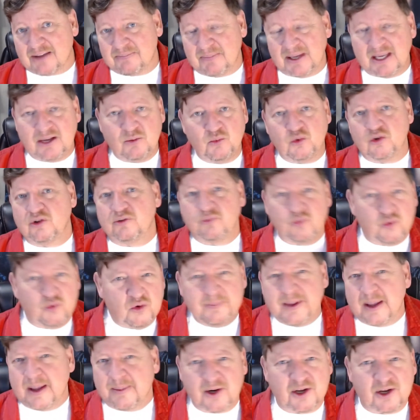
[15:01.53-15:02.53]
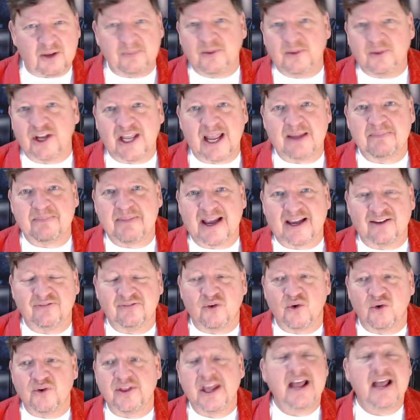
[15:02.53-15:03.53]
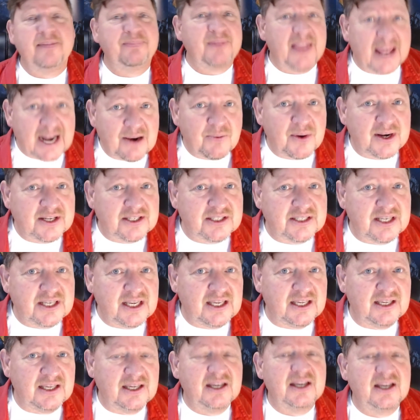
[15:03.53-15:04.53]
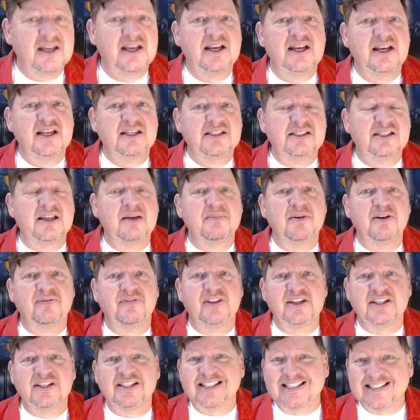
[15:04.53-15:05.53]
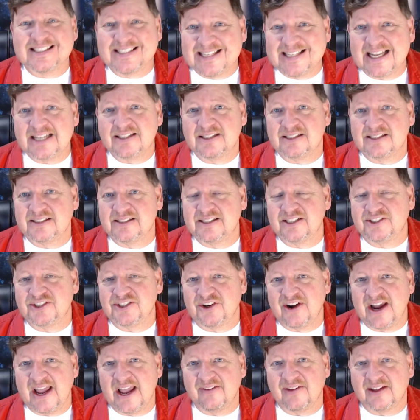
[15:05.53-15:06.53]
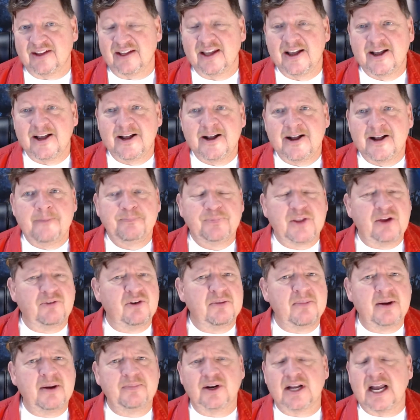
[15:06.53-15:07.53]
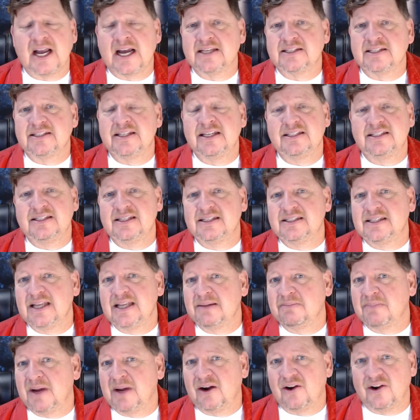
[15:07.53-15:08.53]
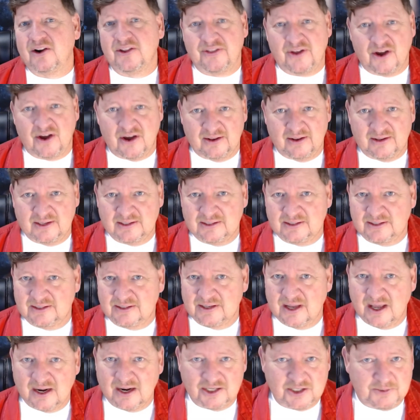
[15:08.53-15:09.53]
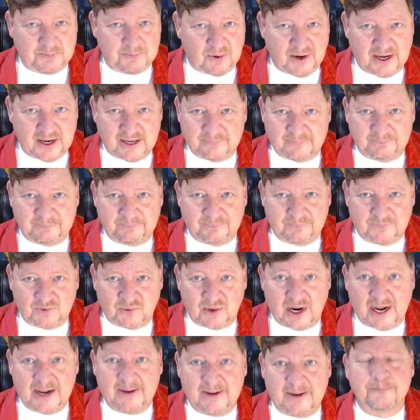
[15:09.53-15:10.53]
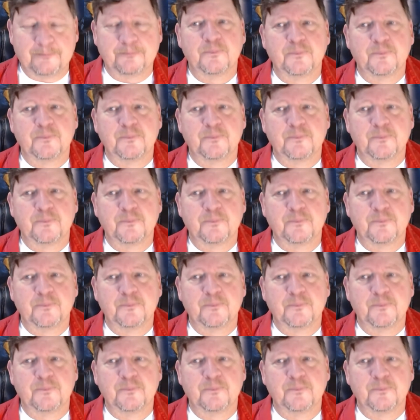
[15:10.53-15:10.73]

me, we'll we'll be able to communicate back and forth. And I want to see some of the successes that you're having. And remember, guys, this is a marathon. This is not a sprint, right?